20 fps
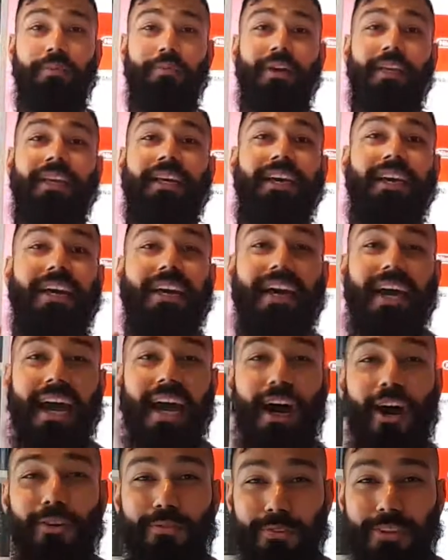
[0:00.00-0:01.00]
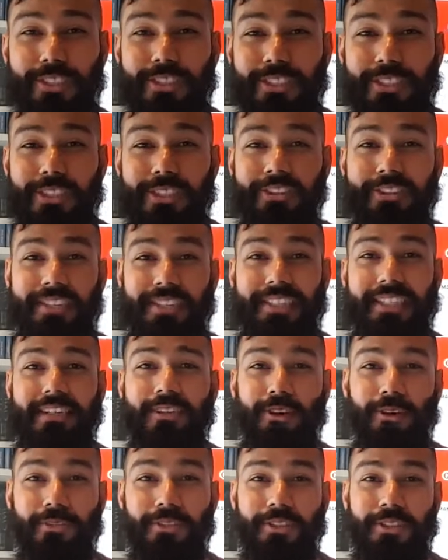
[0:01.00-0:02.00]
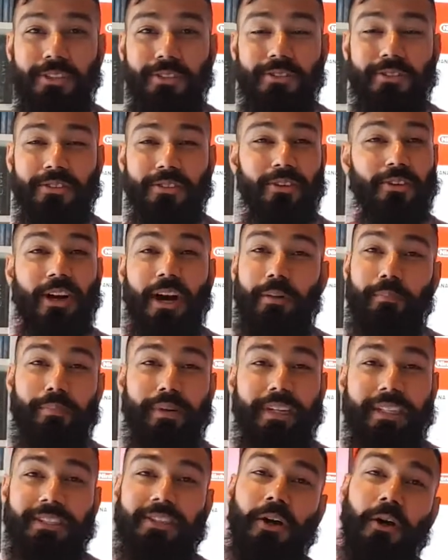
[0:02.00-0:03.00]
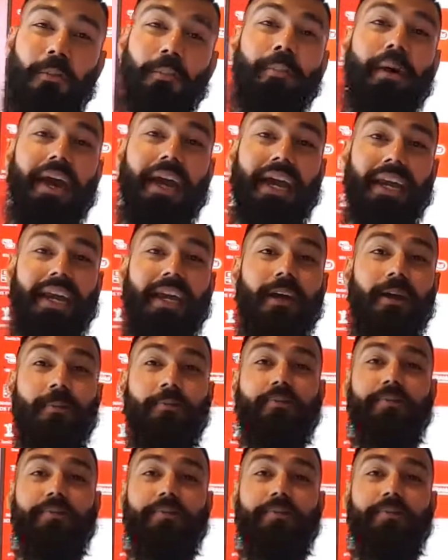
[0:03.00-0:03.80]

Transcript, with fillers: I mean, how often do you see consoles or companies go back